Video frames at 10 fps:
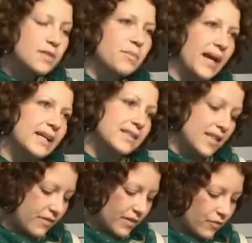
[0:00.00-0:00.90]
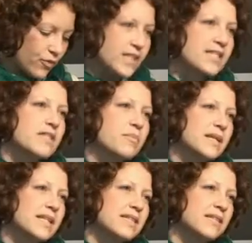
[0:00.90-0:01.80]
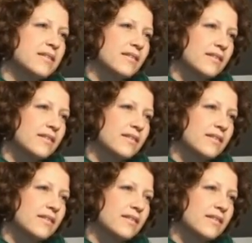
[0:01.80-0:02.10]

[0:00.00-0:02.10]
aspects have influenced the piece?